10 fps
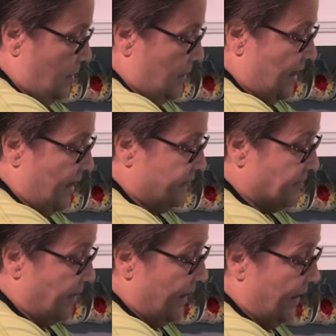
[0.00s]
And I have
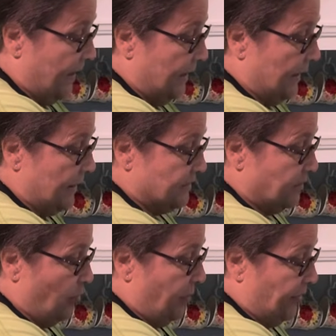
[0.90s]
some egg and
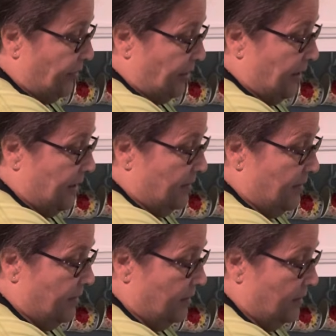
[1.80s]
some whipping cream
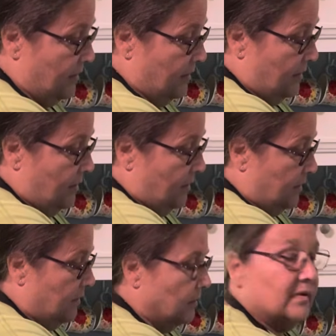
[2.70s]

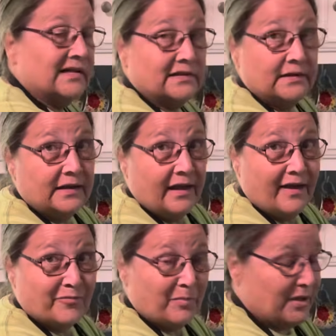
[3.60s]
because I didn't
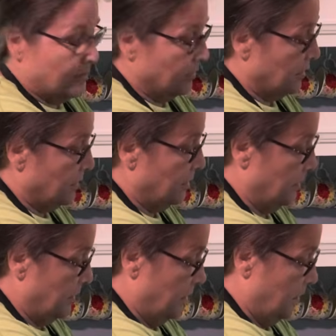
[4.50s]
have milk.
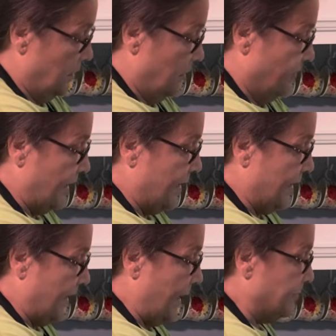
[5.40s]
If I
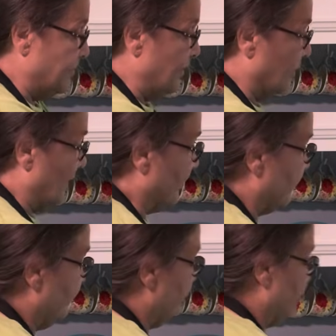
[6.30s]
had had milk, I would
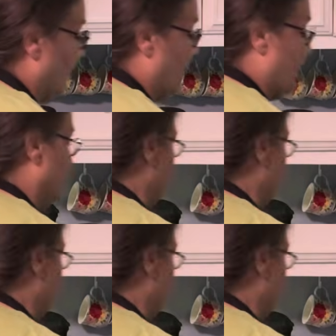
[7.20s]
have used that.